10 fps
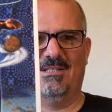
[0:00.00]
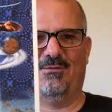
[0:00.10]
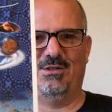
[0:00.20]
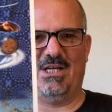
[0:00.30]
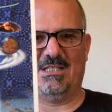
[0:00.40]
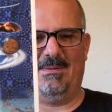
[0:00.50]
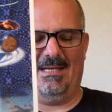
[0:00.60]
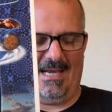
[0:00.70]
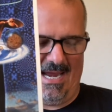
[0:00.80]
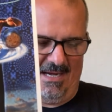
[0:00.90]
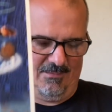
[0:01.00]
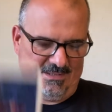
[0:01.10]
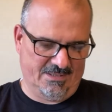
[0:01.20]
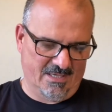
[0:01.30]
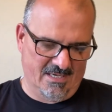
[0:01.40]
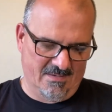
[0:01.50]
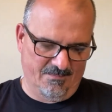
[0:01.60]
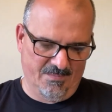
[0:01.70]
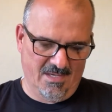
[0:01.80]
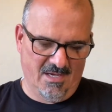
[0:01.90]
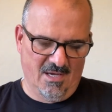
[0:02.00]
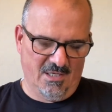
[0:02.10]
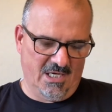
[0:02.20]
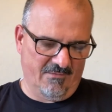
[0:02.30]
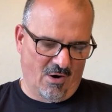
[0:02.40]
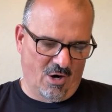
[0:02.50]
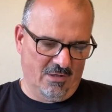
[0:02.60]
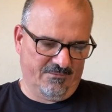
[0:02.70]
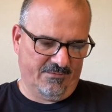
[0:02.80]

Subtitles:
for adjustment at 8, which is good. You have art for